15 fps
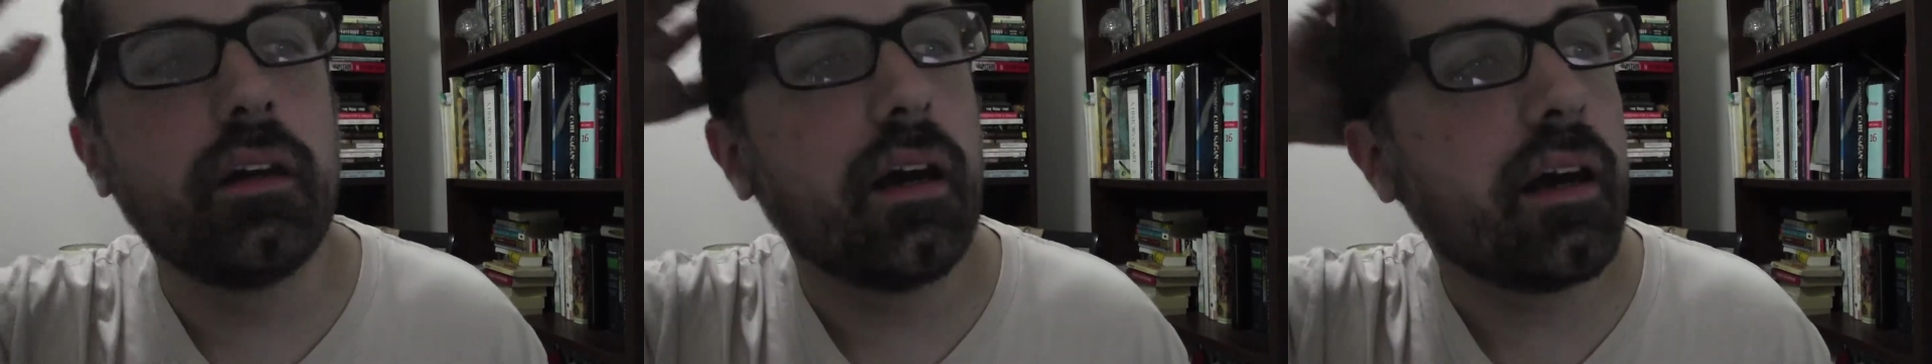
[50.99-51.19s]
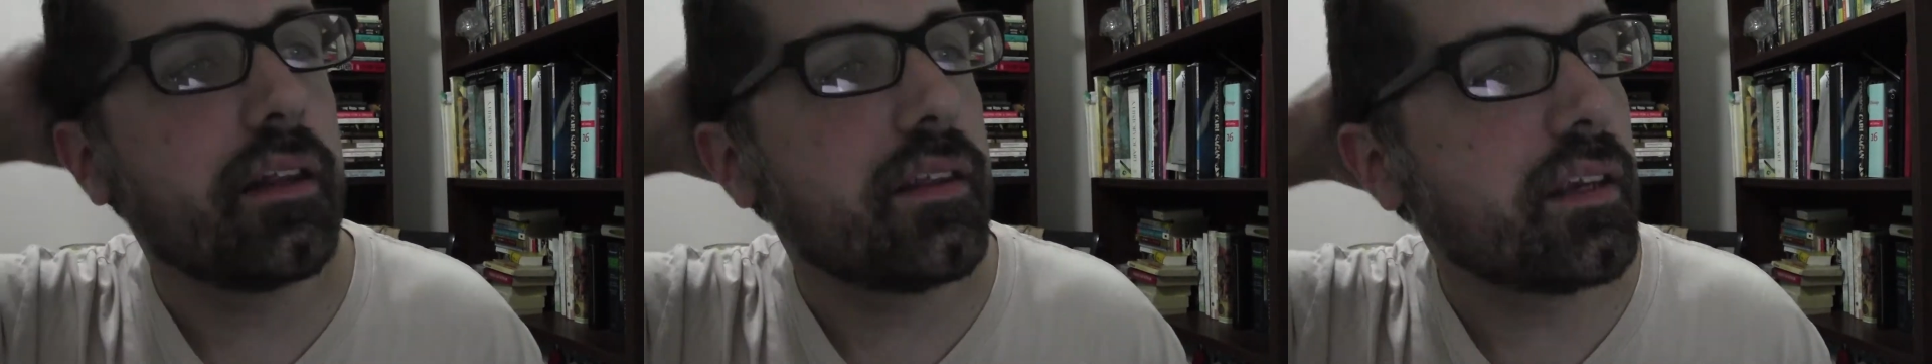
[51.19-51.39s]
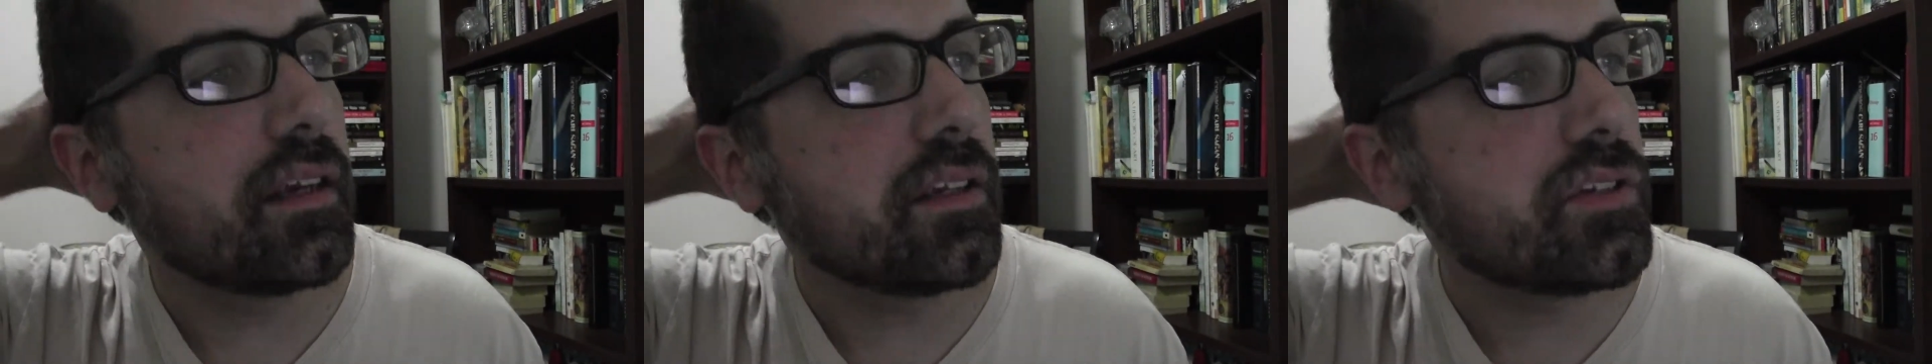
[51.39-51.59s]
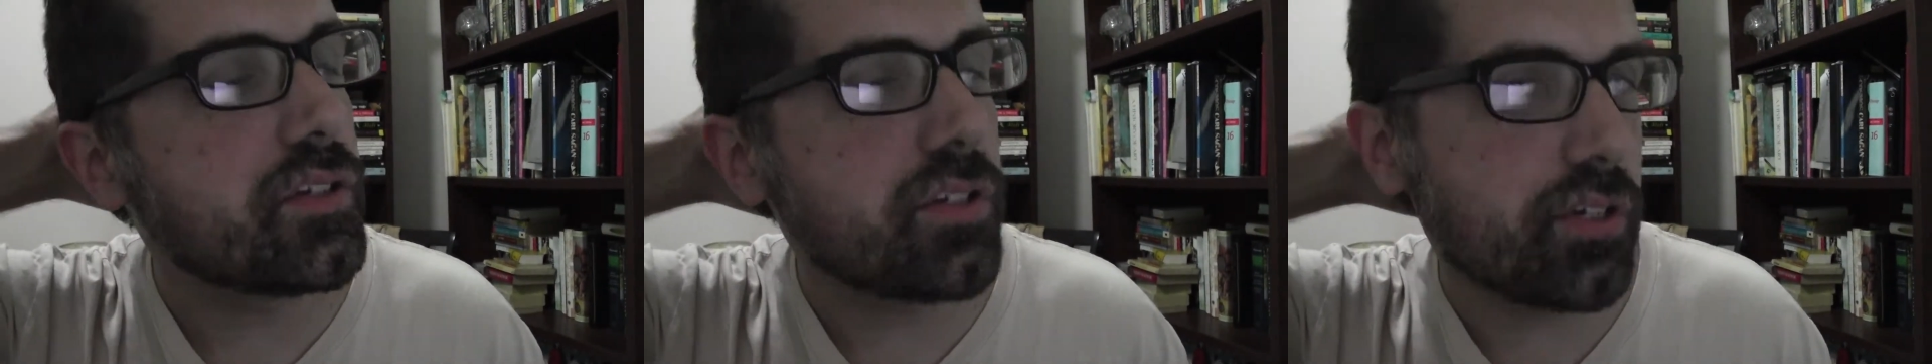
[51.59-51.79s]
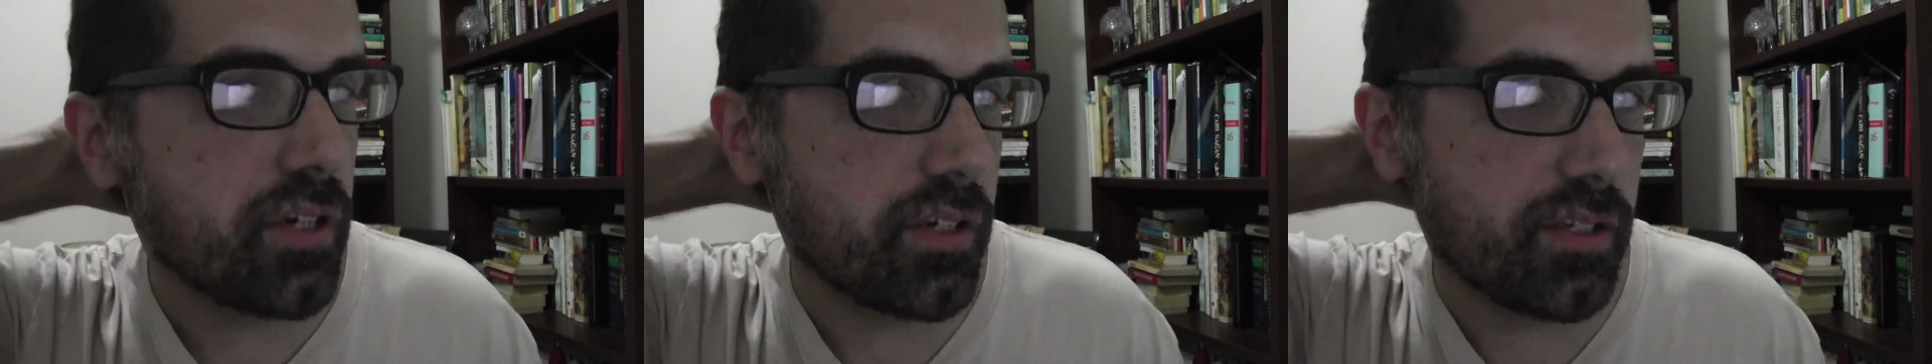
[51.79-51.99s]
I think it's
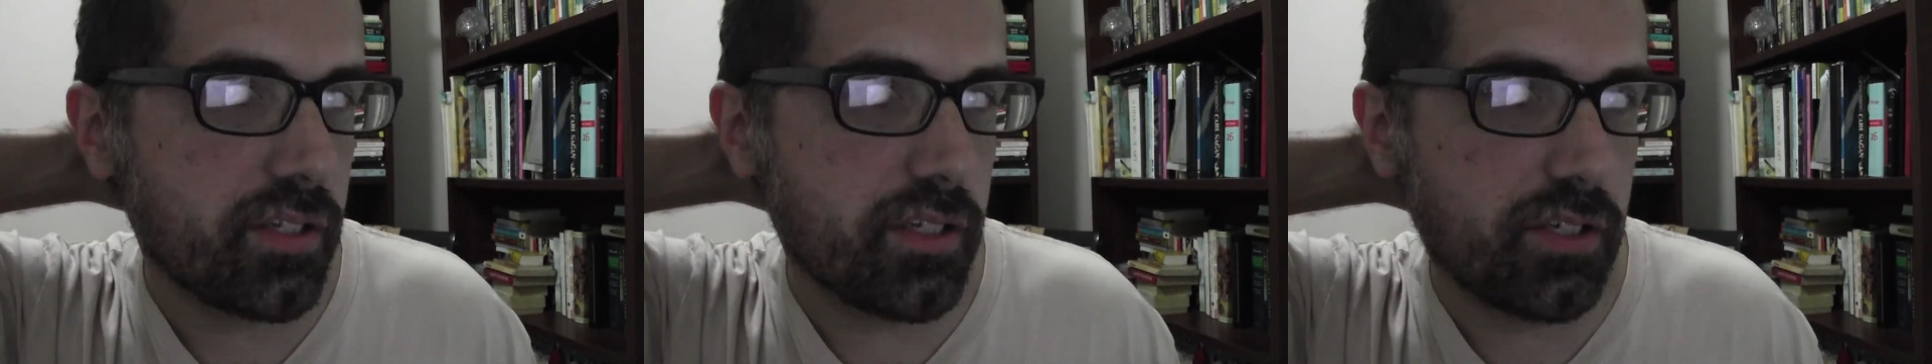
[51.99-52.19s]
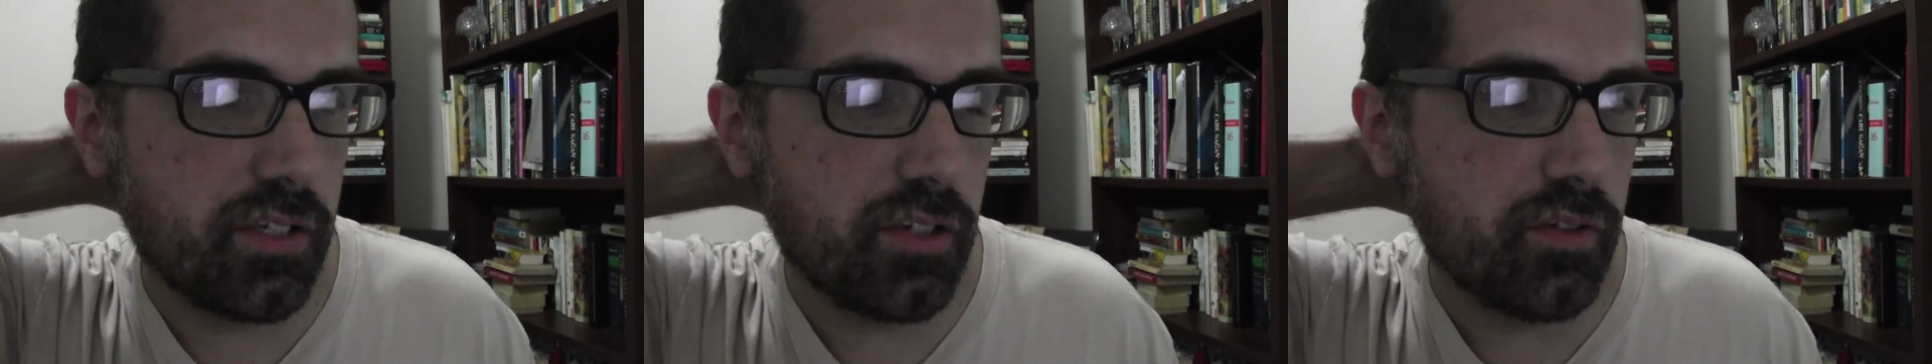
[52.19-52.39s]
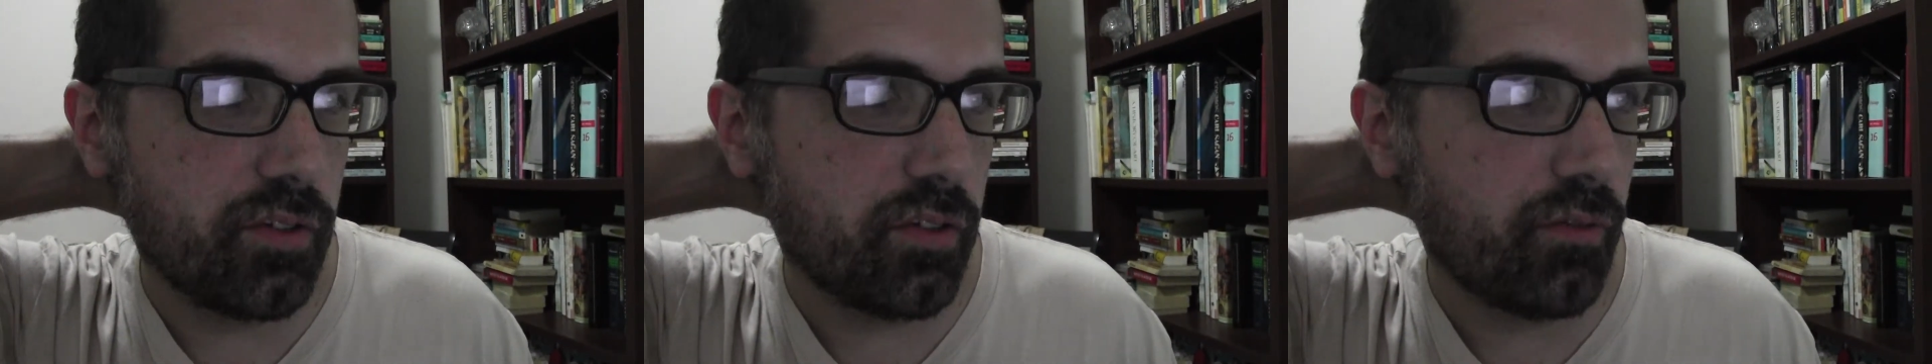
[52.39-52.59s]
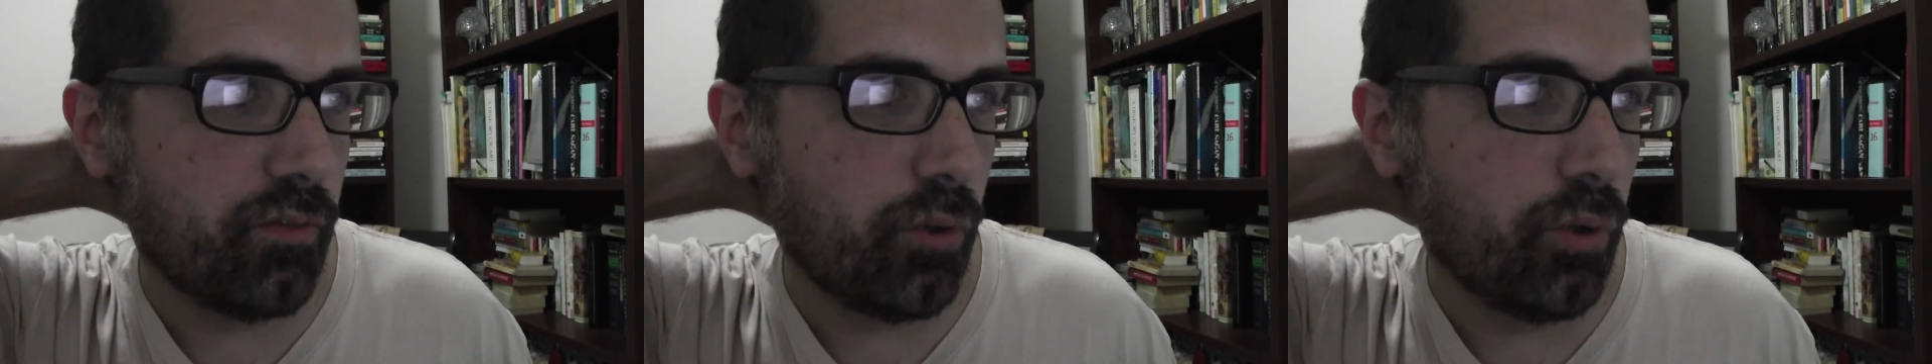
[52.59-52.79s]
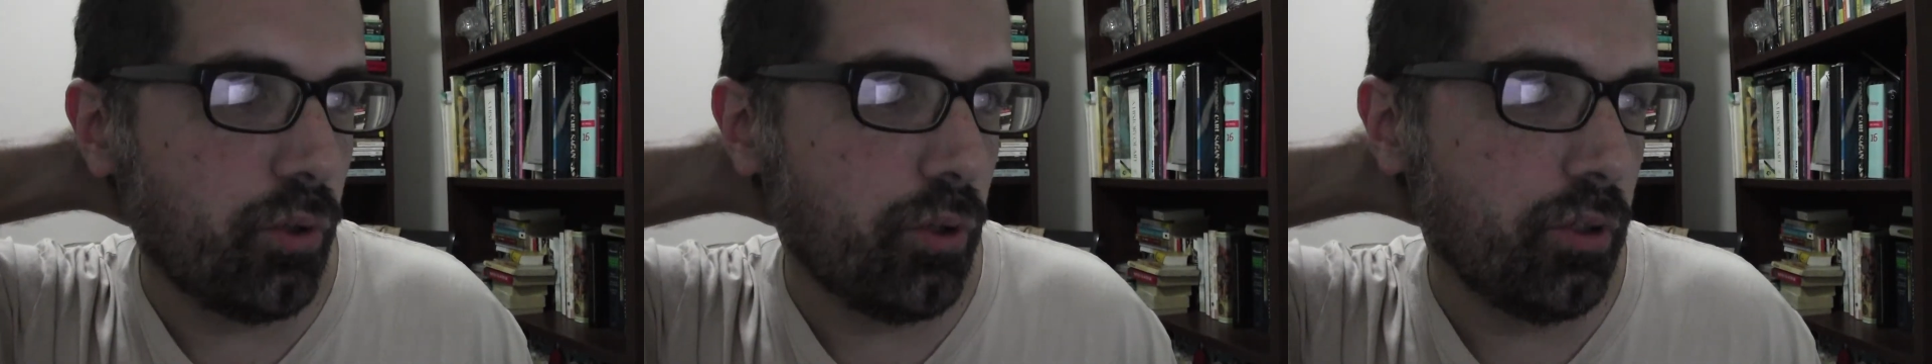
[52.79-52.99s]
just as
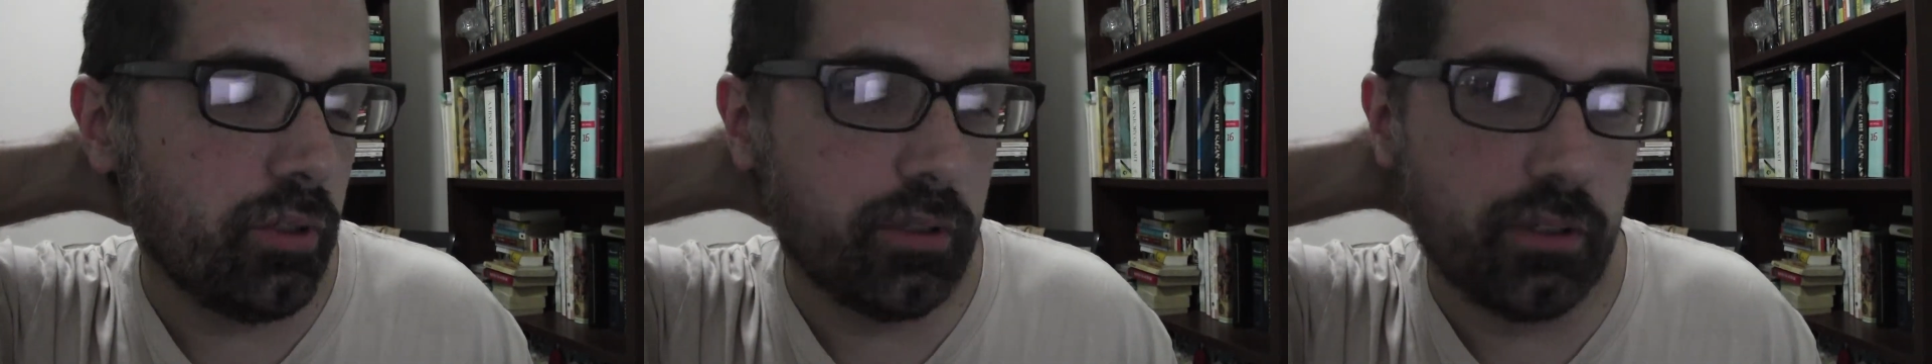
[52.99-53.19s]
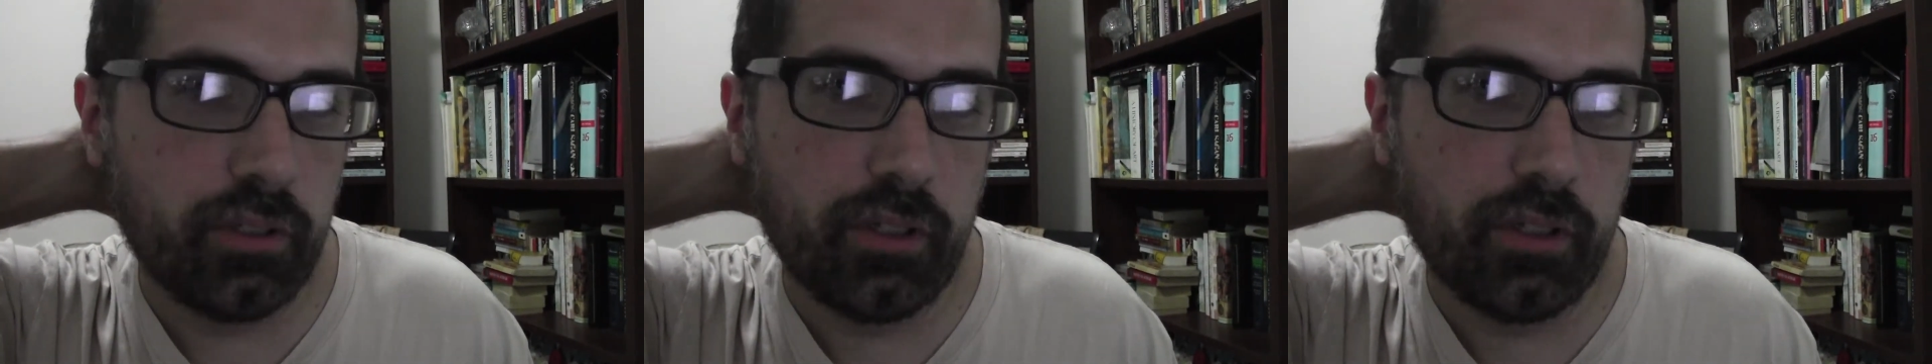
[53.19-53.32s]
useful,